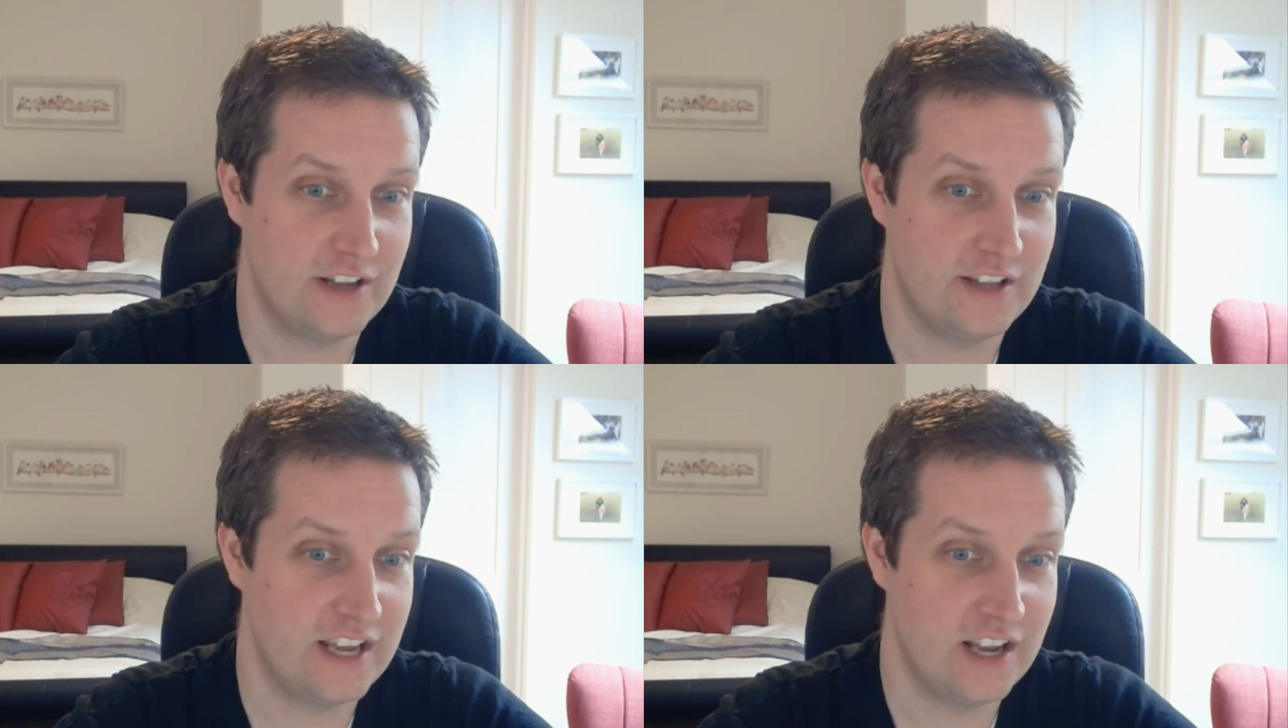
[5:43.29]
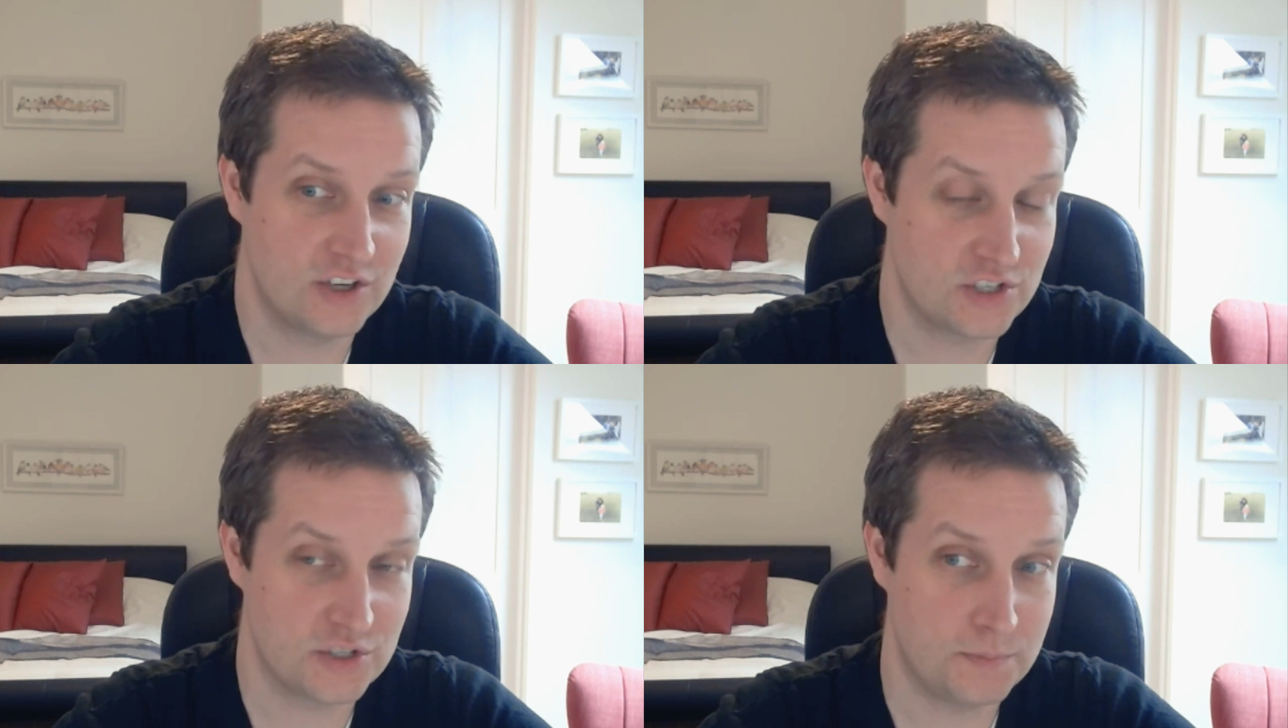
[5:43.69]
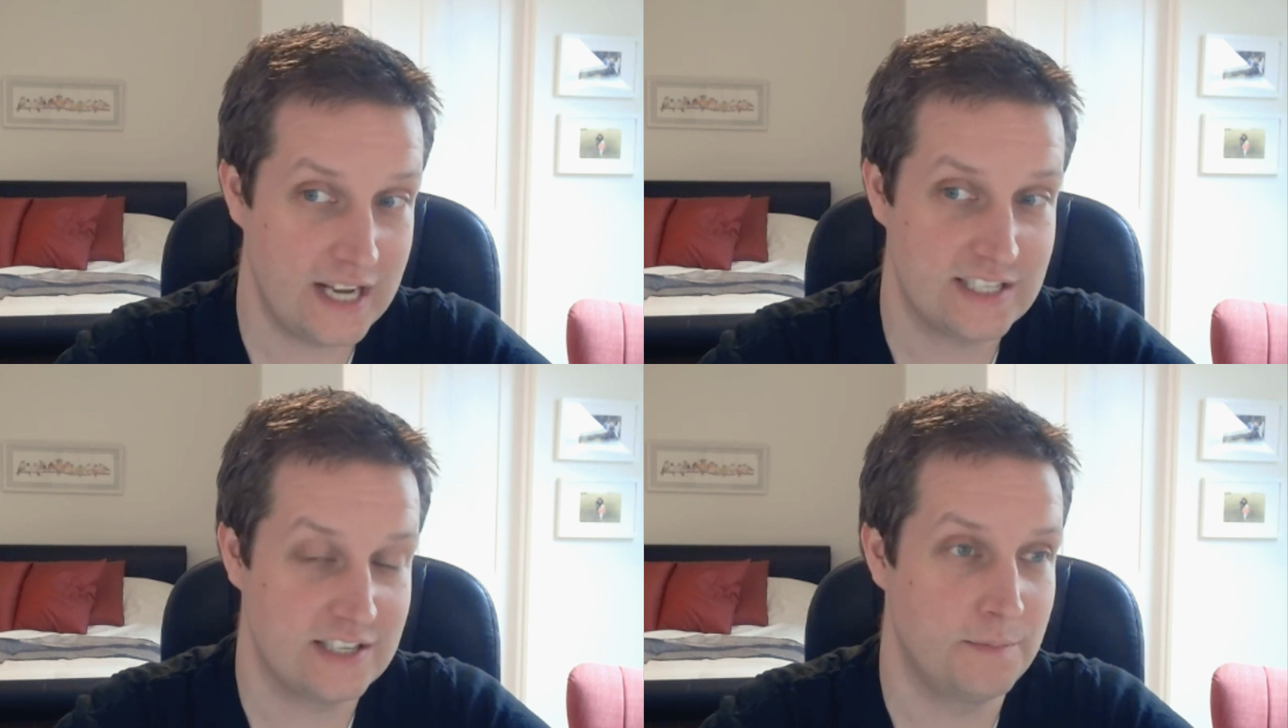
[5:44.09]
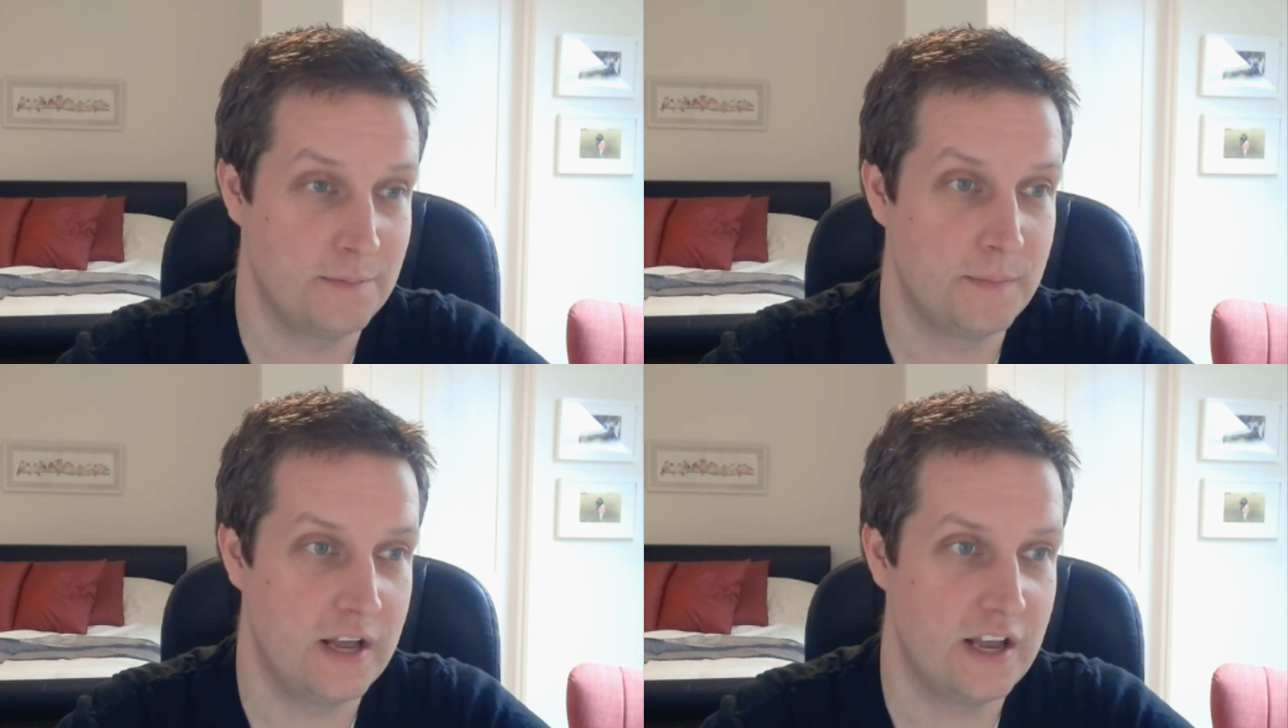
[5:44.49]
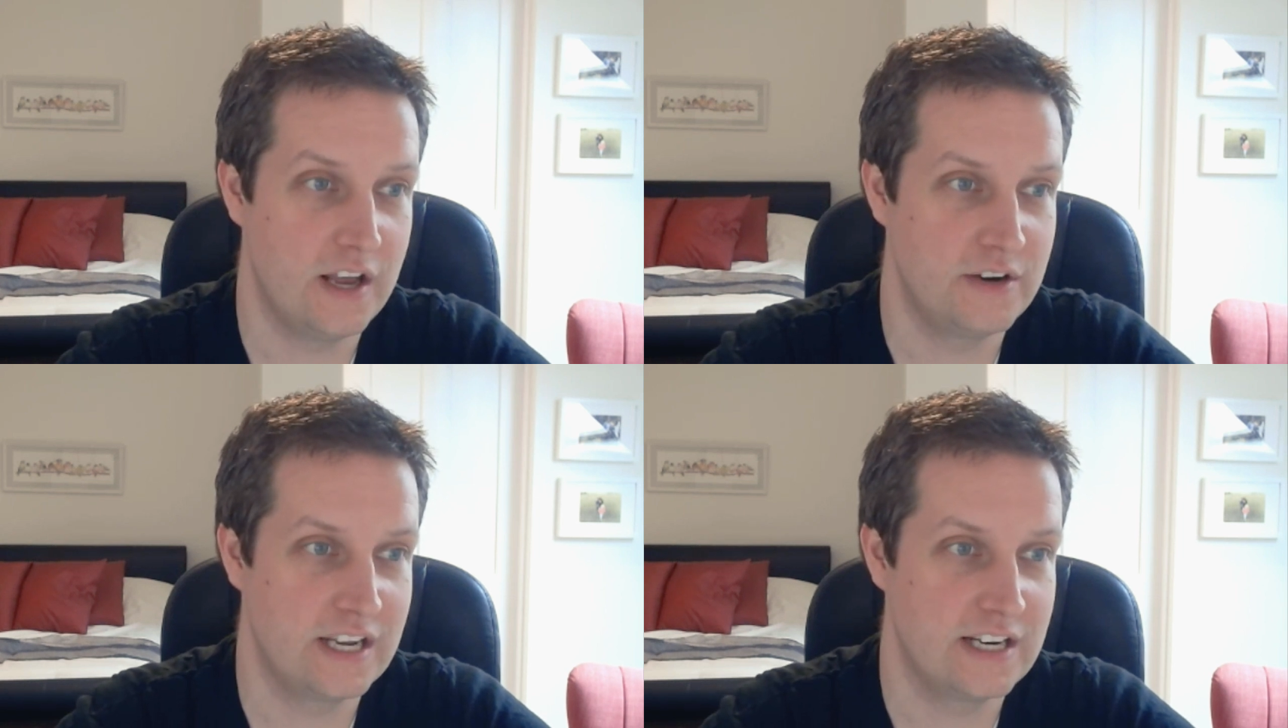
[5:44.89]
and they are just better than
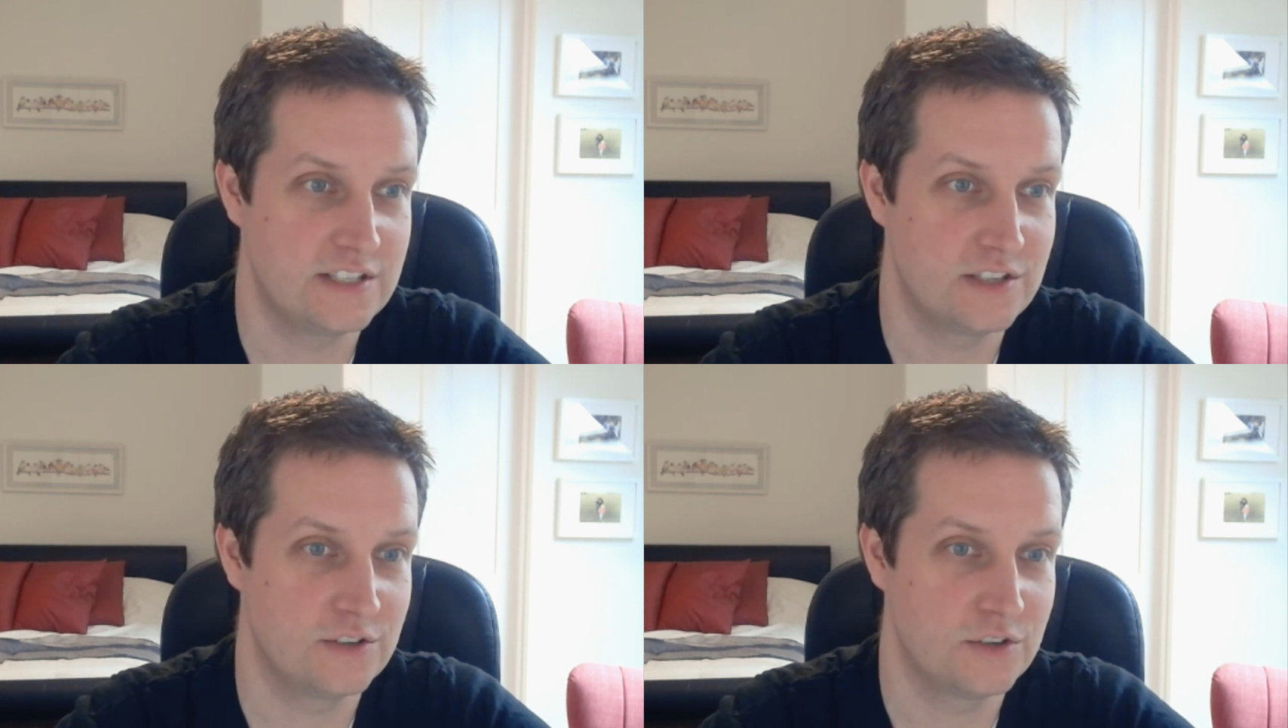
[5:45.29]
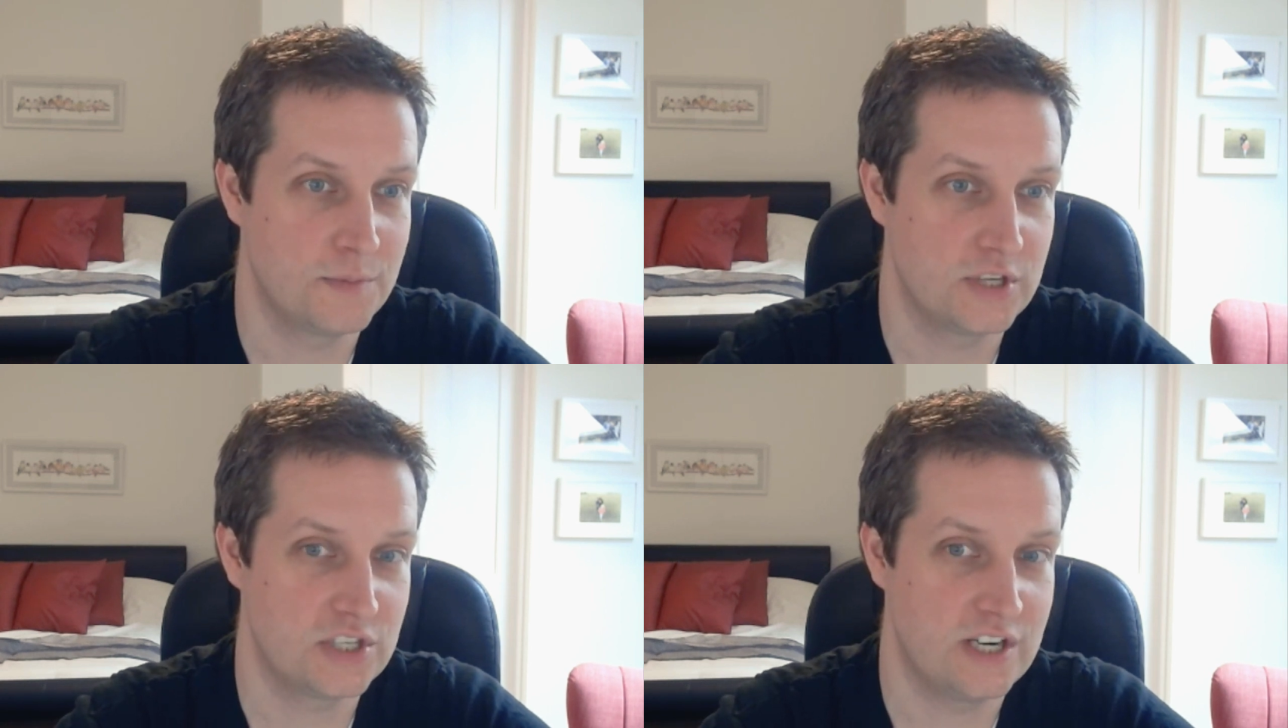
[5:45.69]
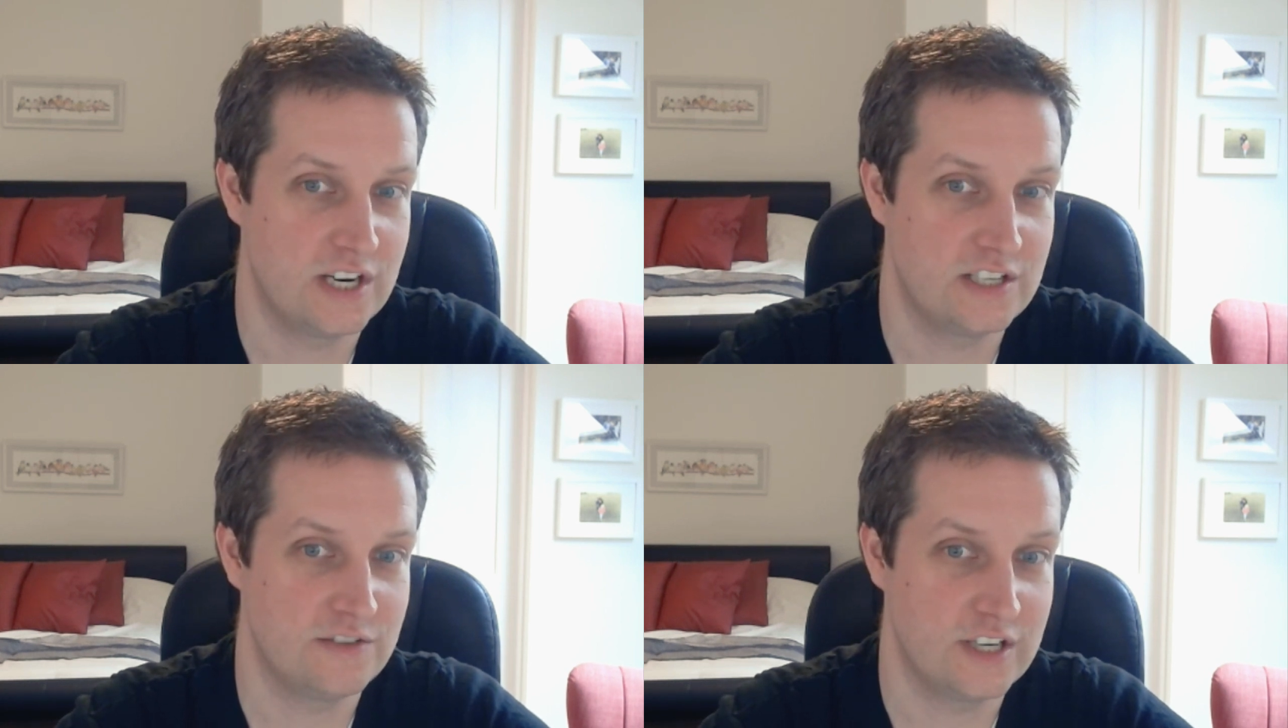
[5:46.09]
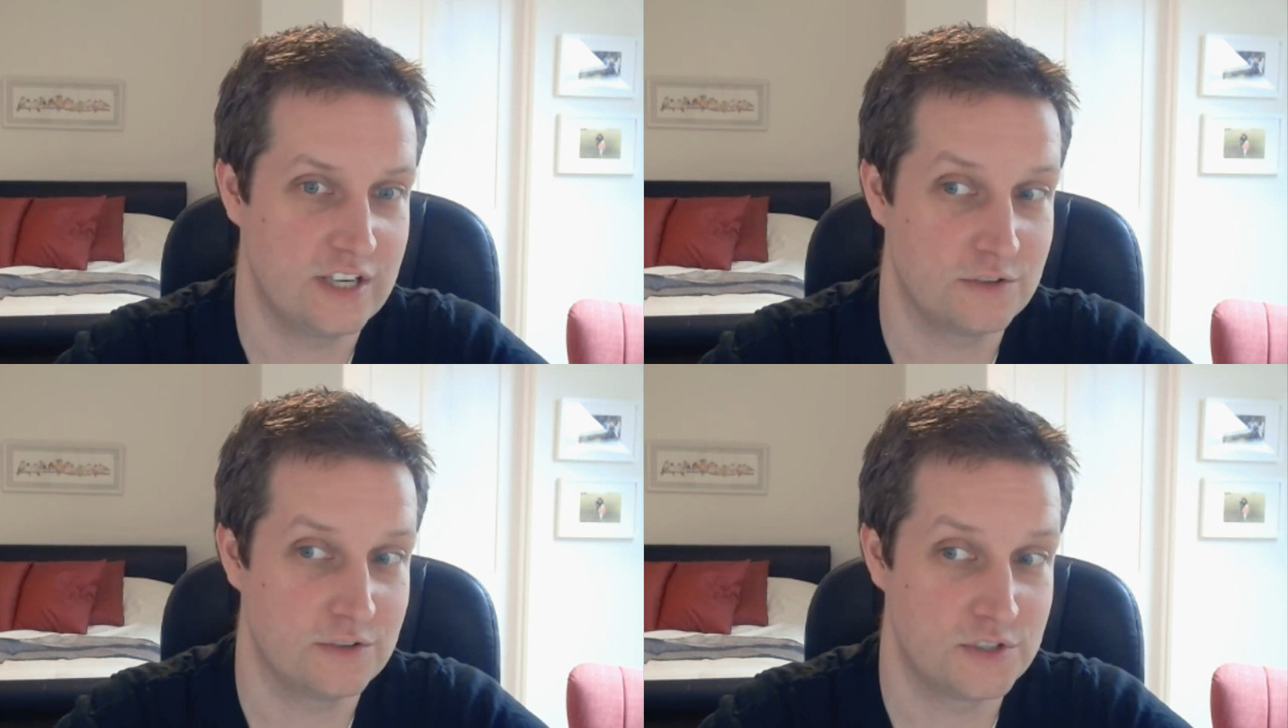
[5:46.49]
owning an internal combustion engine vehicle.